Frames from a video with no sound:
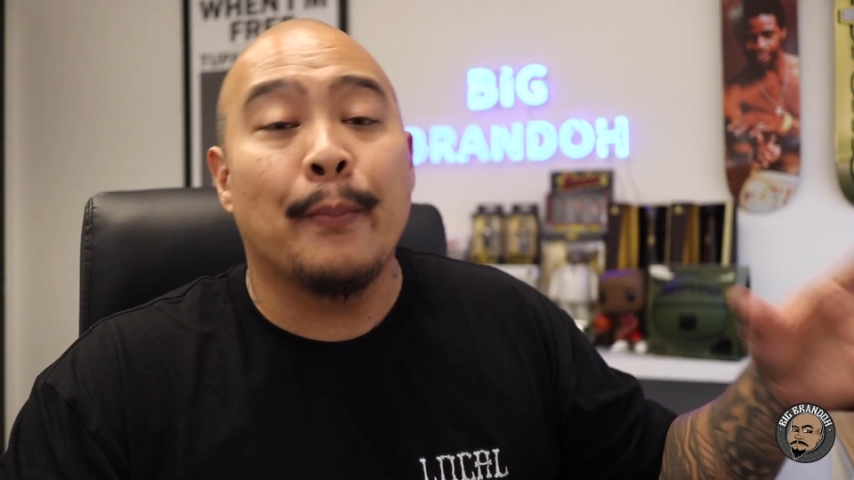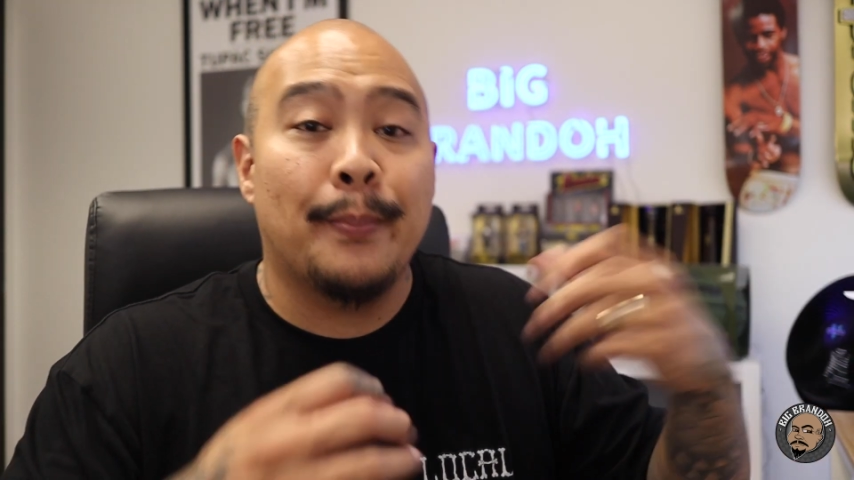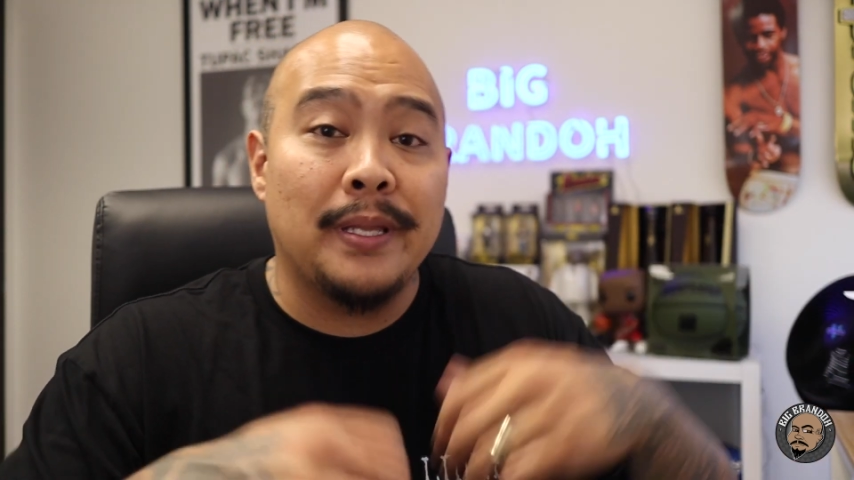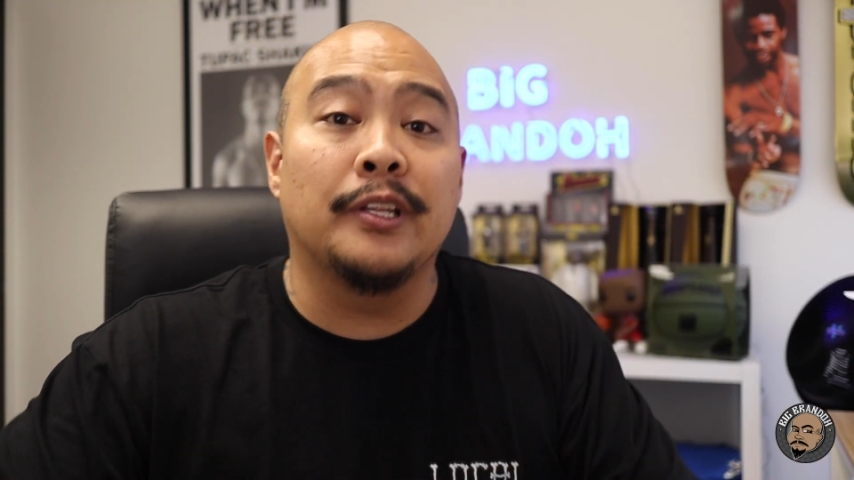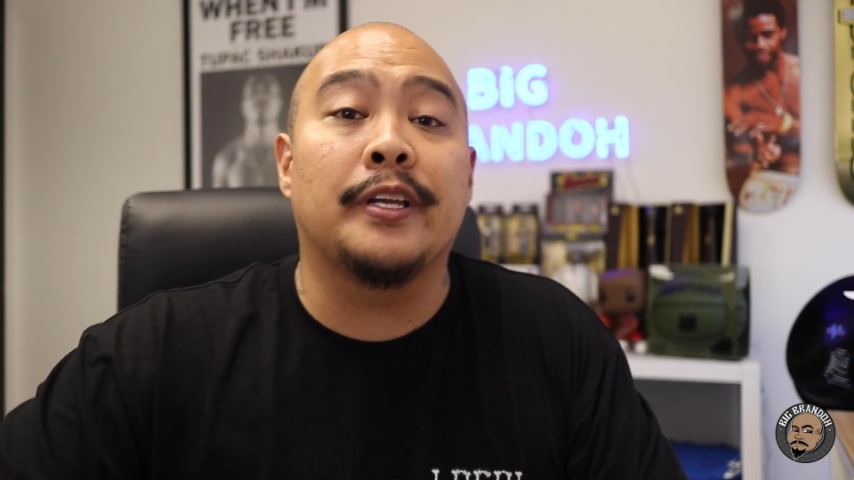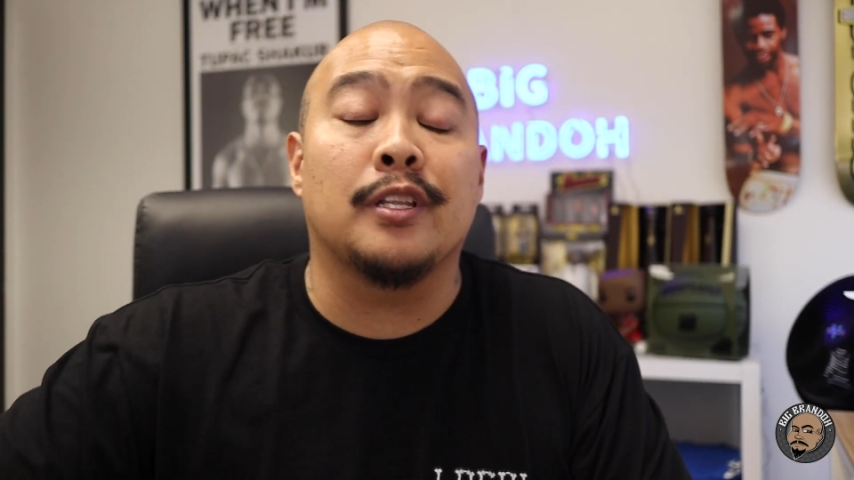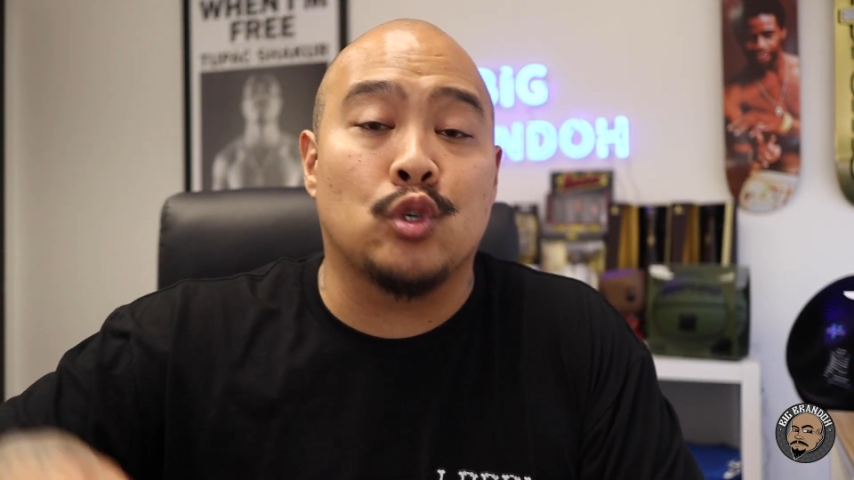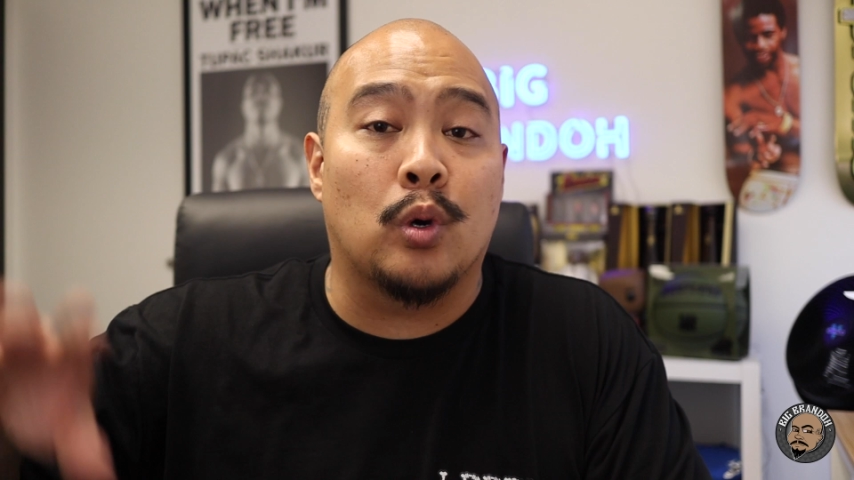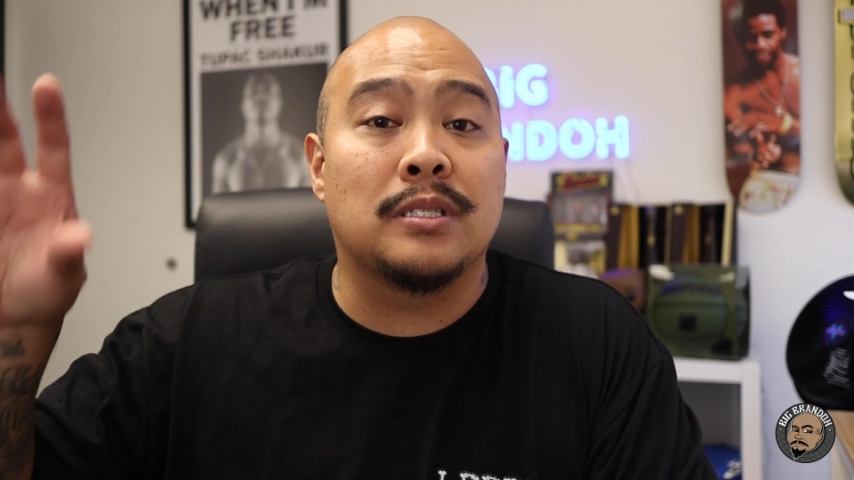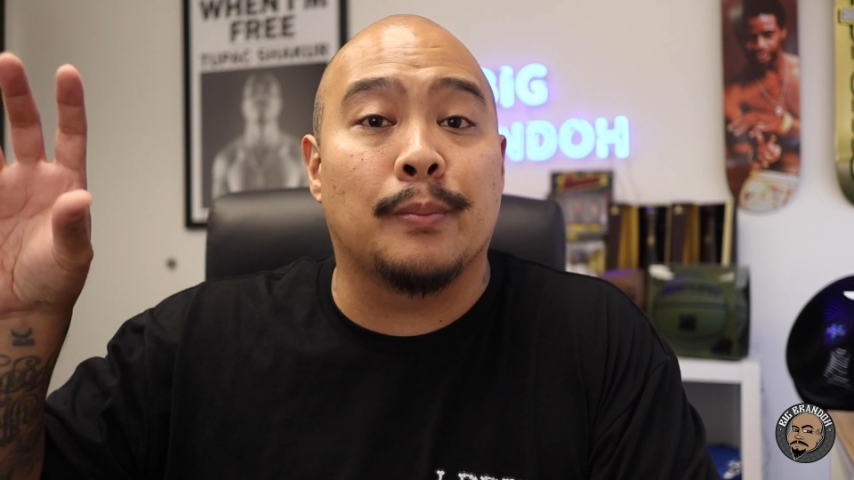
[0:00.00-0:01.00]
I'm gonna be looking
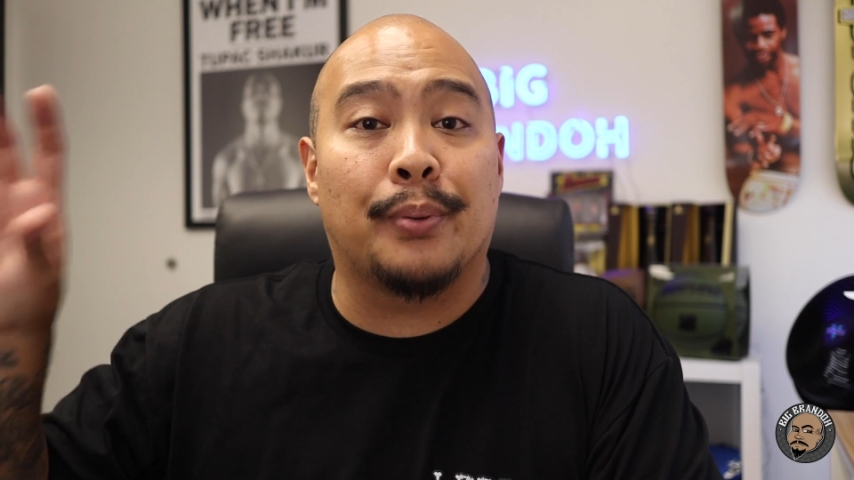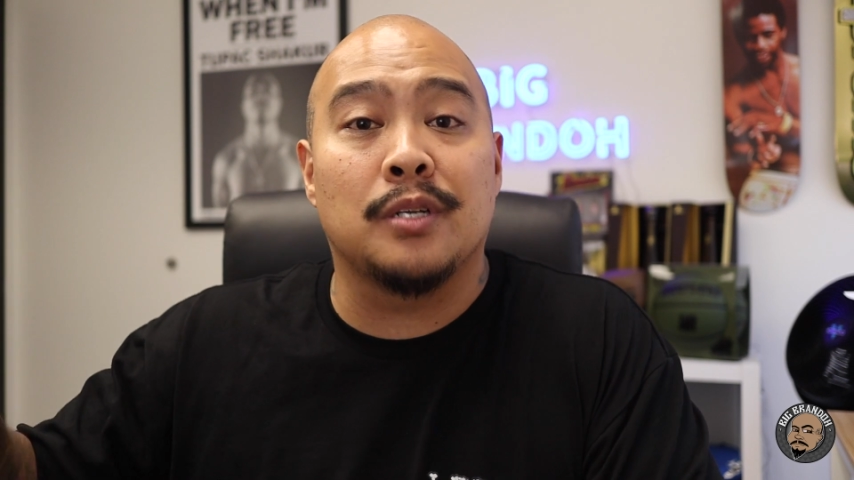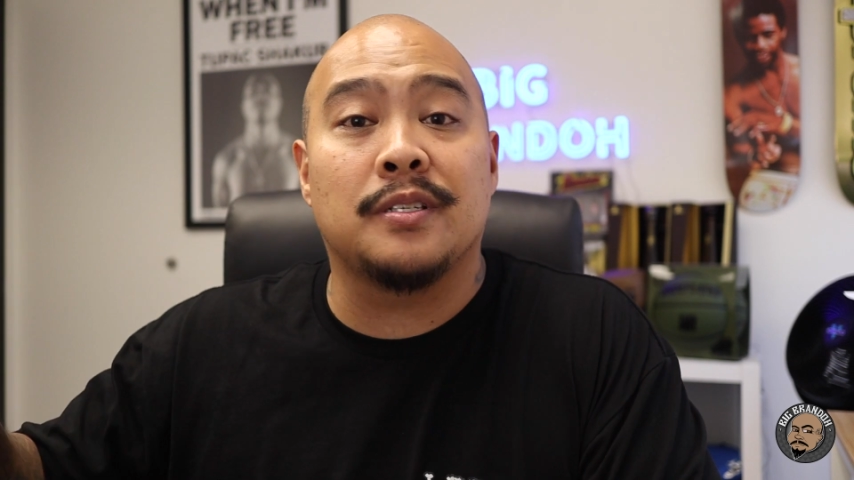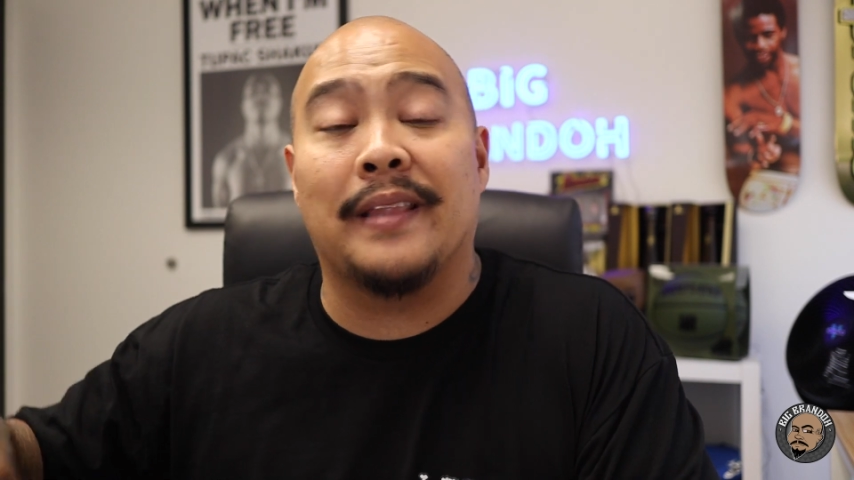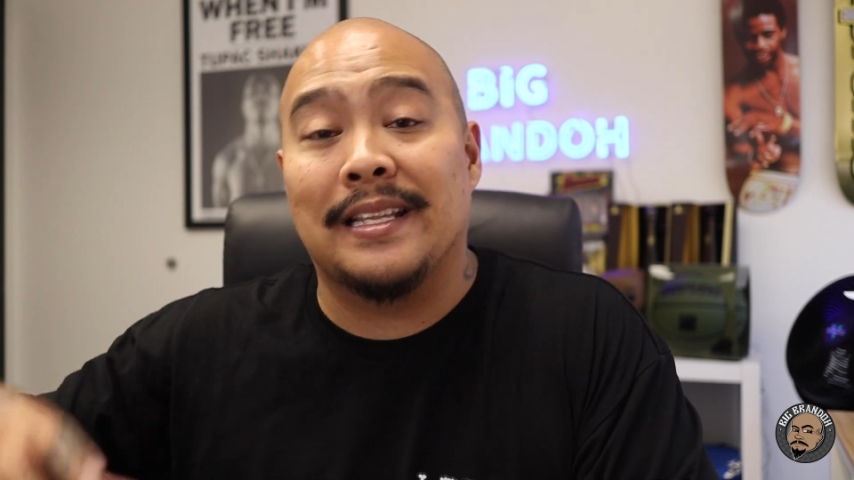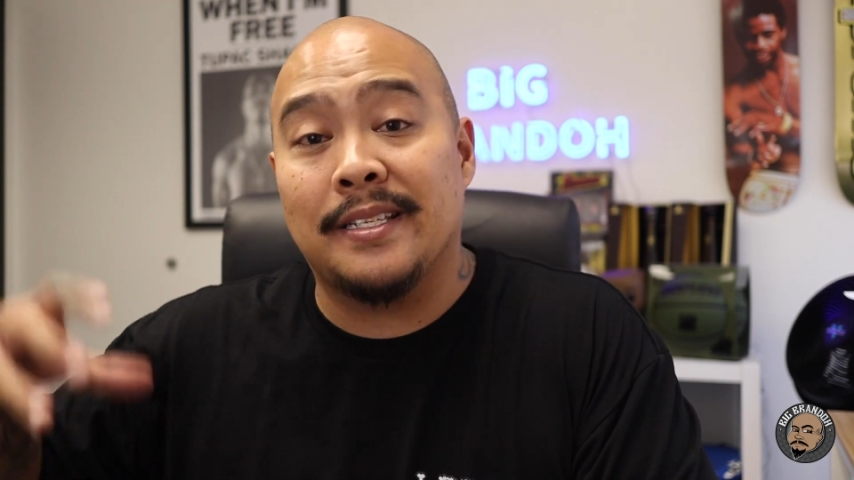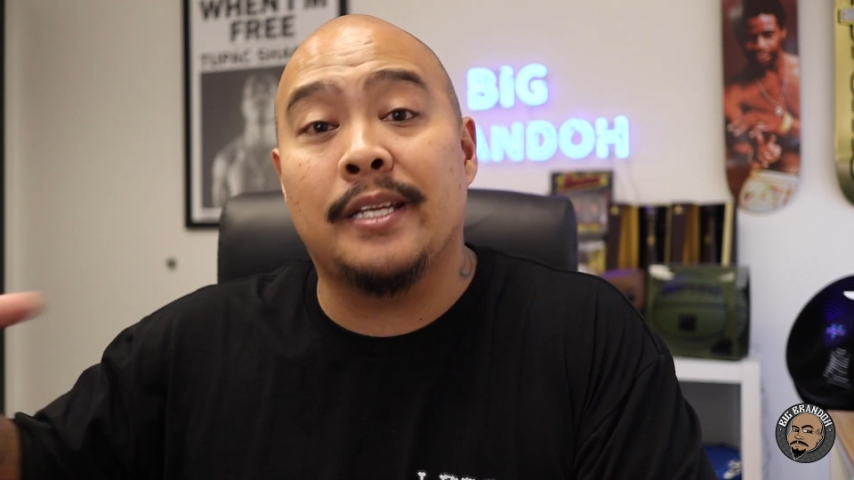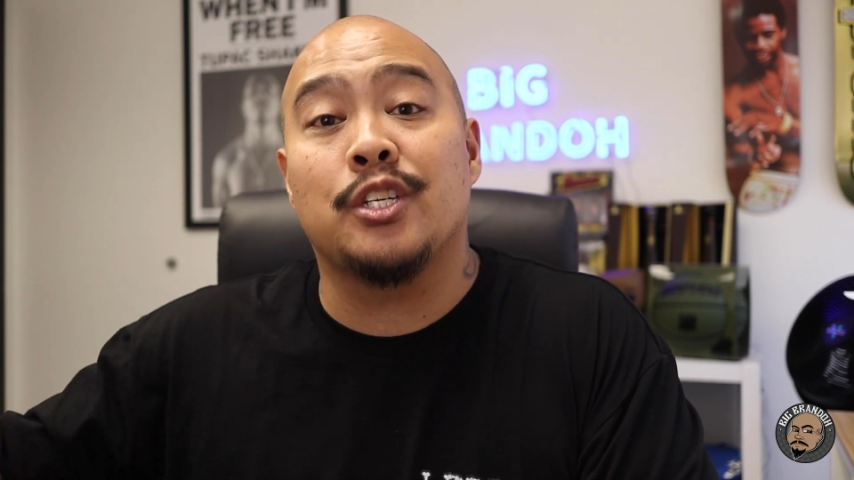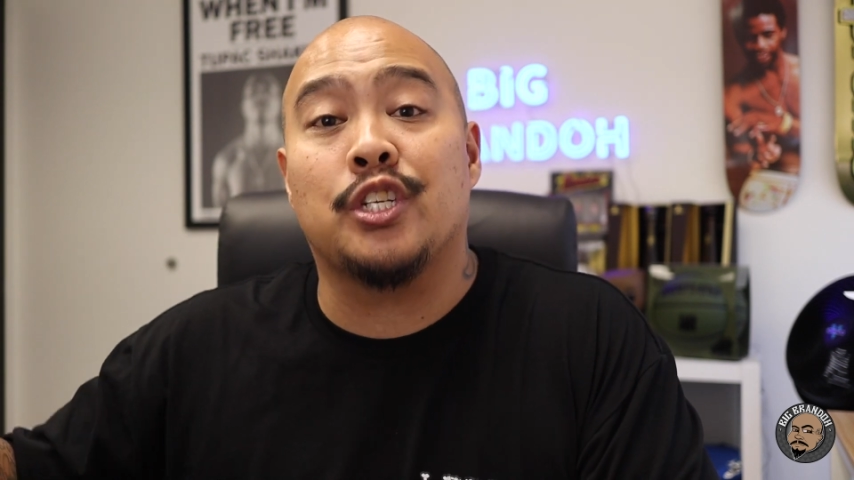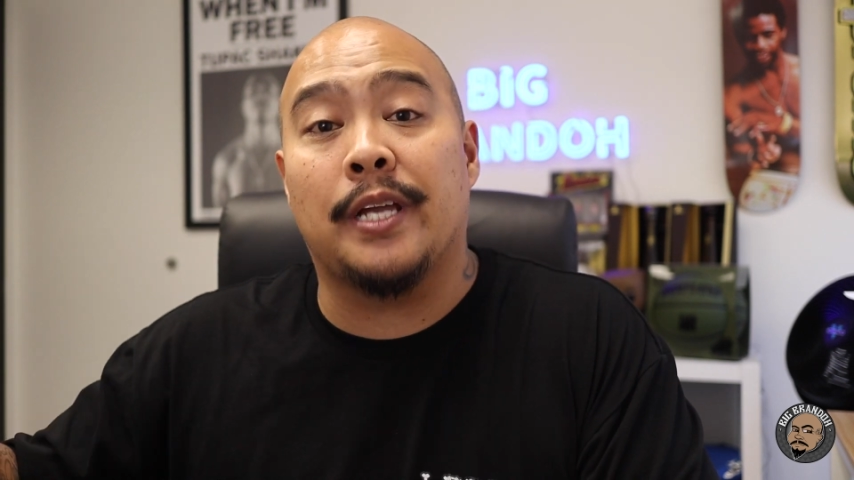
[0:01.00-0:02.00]
towards the person that's
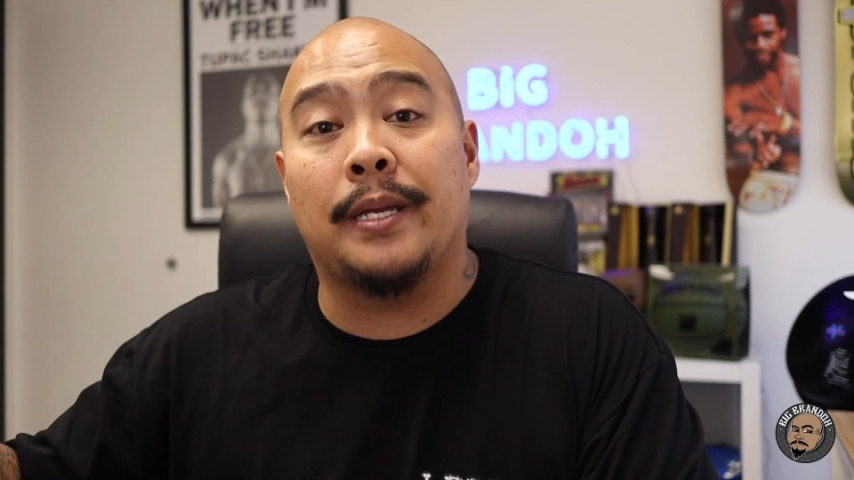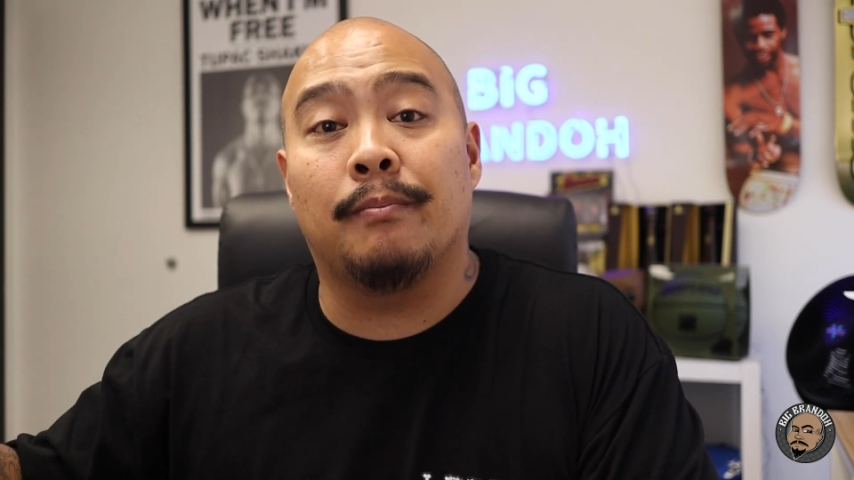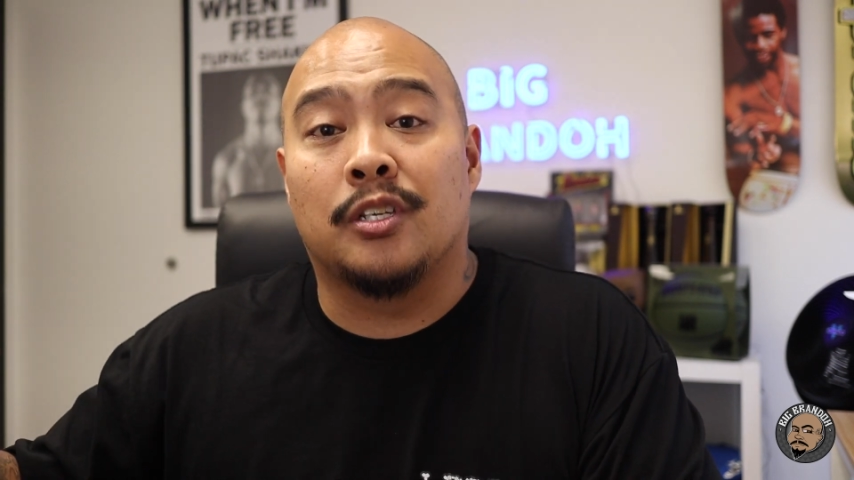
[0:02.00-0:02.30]
in shape